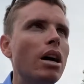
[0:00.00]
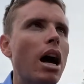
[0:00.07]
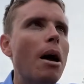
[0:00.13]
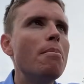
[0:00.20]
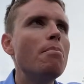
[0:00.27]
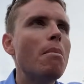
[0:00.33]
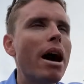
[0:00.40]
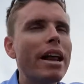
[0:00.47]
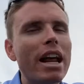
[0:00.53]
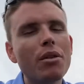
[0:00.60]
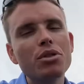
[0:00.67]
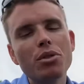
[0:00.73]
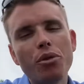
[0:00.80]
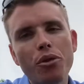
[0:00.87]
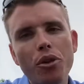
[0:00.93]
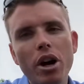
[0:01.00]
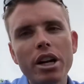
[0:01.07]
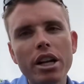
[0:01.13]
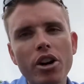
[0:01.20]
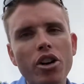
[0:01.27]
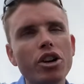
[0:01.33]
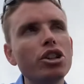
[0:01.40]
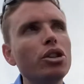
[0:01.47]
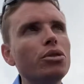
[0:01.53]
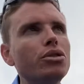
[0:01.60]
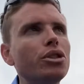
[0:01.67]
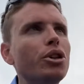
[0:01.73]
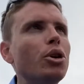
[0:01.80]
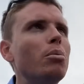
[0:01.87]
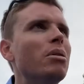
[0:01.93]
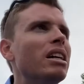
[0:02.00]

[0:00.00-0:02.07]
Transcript: I might have some fun here on YouTube,